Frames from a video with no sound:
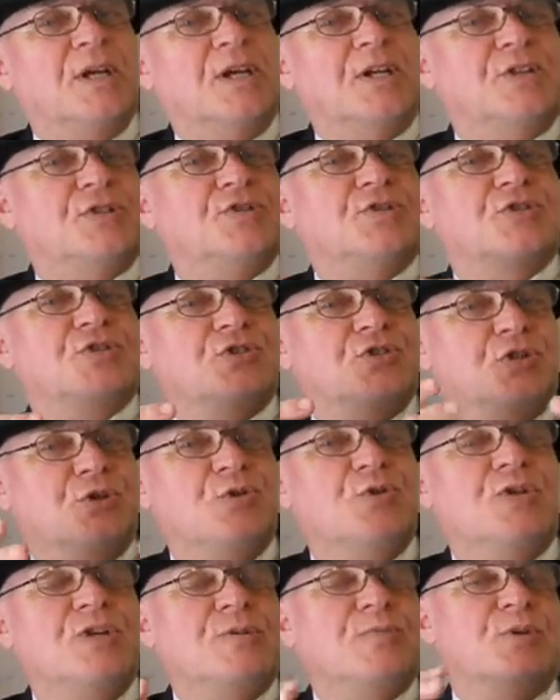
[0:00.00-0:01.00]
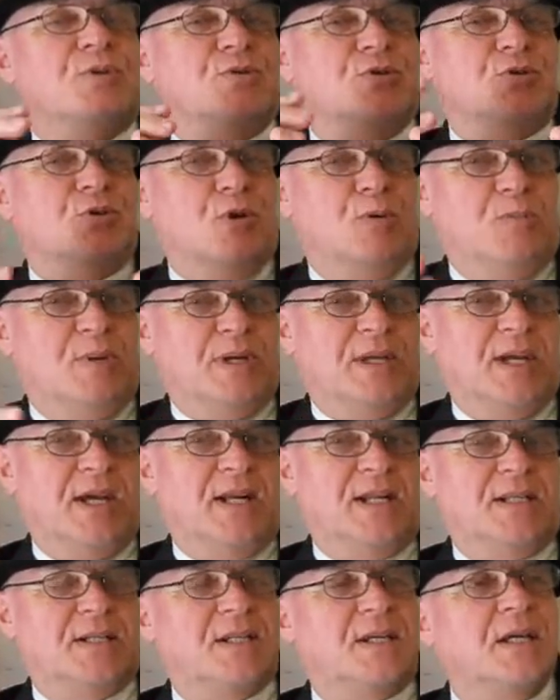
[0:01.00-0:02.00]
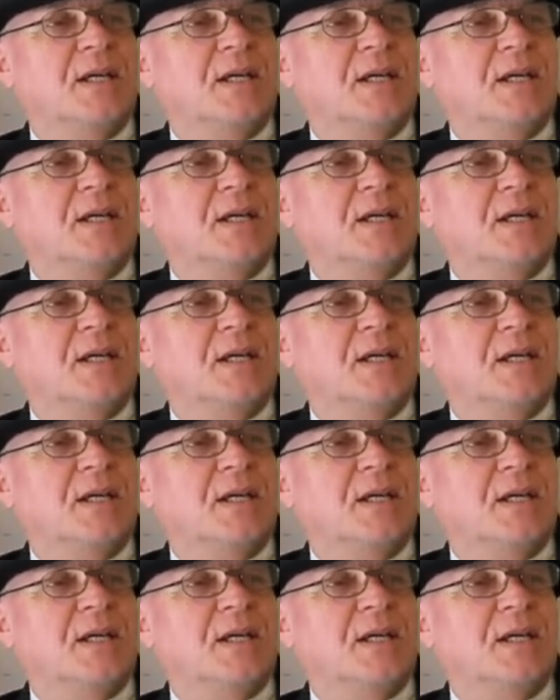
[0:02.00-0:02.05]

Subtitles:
It is just too deep and too complicated.